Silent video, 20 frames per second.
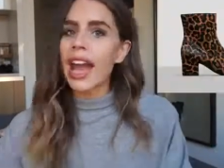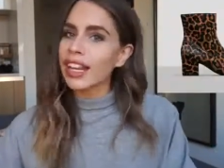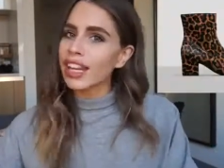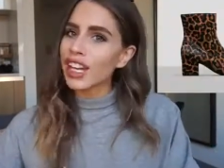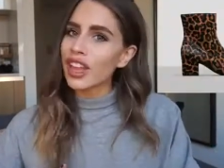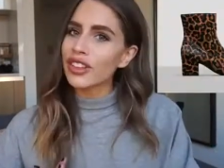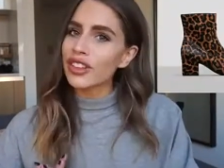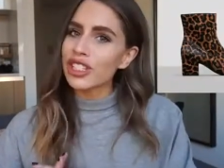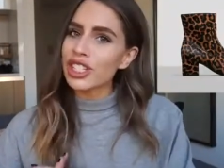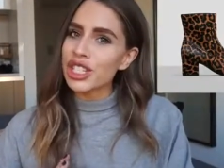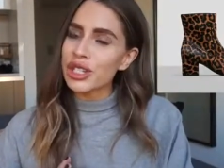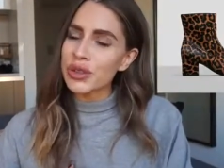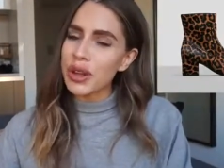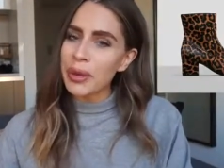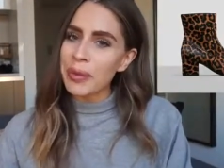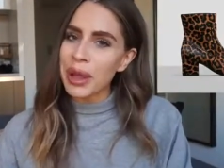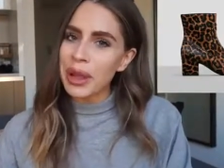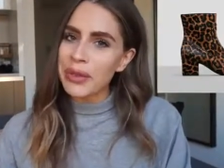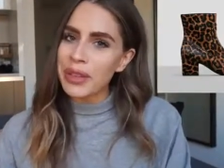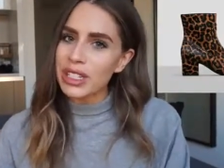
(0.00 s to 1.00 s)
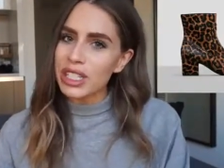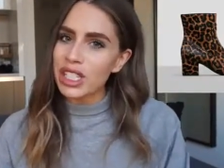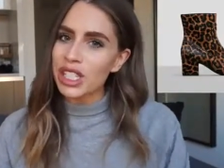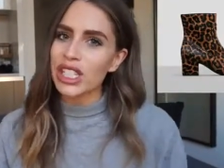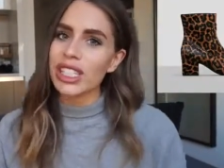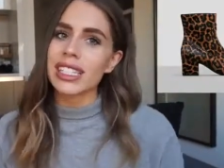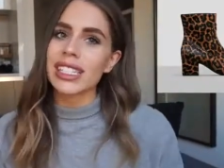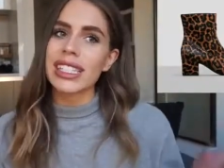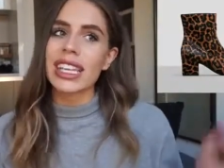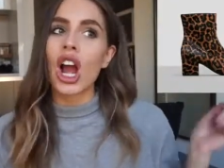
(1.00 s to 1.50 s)
And another shoe on my wish
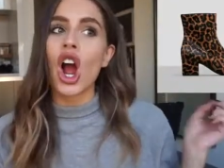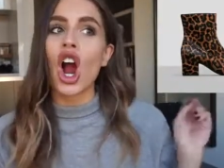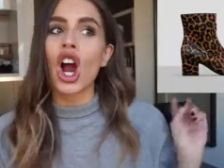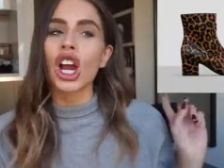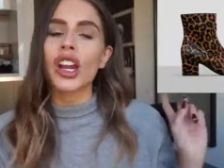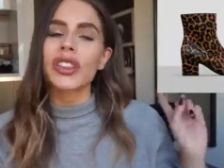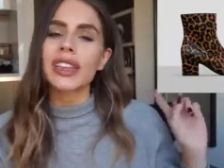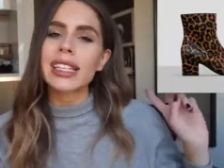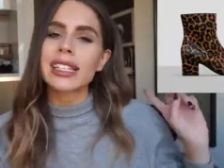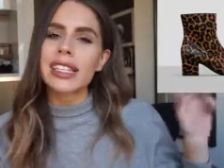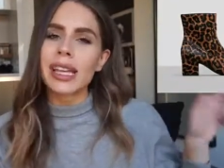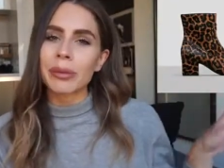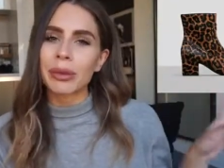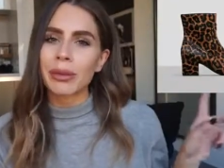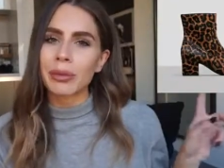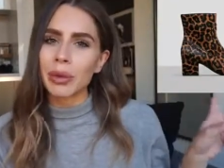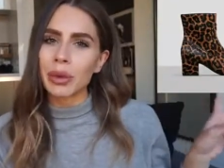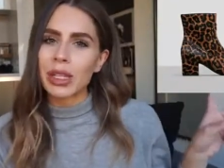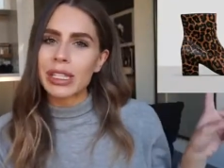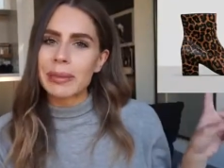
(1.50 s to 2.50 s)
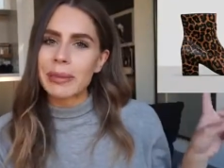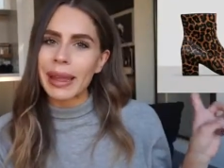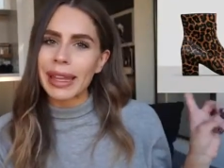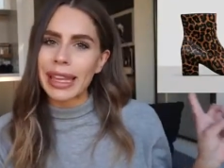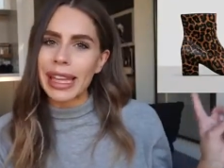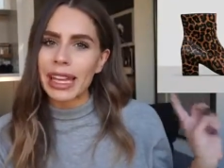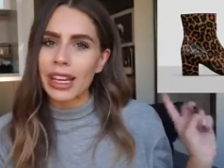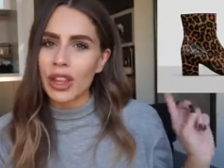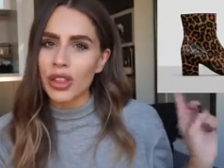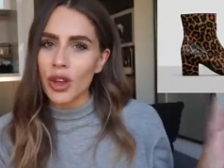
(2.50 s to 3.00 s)
list are these leopard booties by
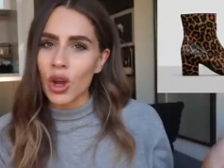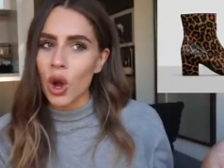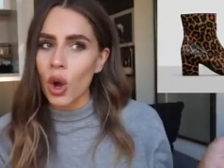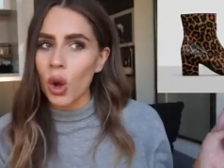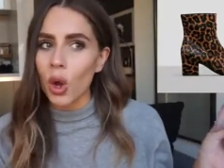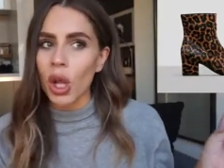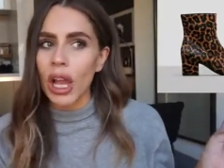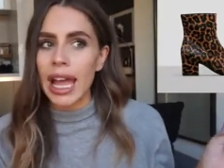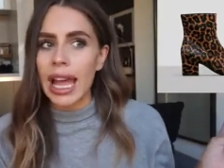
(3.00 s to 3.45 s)
Kenneth Cole.